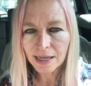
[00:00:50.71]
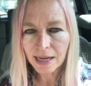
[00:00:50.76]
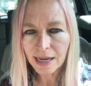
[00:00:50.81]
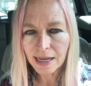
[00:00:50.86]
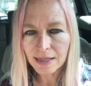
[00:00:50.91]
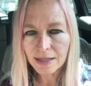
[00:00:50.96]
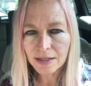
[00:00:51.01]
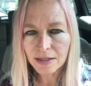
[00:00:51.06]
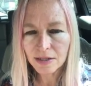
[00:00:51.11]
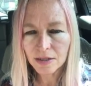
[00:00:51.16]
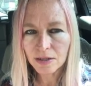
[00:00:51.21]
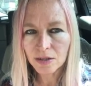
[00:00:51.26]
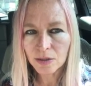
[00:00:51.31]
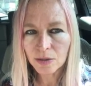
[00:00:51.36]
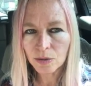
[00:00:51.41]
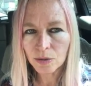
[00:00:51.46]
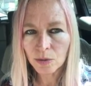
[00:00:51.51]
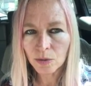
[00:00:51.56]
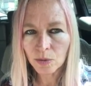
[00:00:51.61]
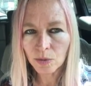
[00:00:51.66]
has to
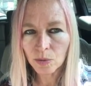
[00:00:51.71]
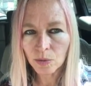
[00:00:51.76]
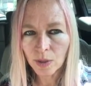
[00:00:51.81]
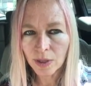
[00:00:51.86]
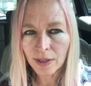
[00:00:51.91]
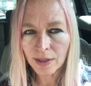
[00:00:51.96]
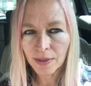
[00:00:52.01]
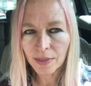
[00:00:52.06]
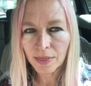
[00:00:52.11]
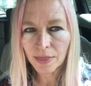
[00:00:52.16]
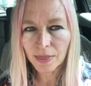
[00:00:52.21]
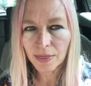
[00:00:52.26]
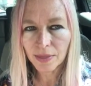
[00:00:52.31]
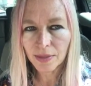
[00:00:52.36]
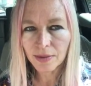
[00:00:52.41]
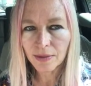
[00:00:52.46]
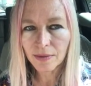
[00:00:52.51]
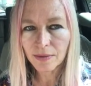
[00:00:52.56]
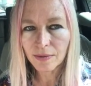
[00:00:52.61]
do with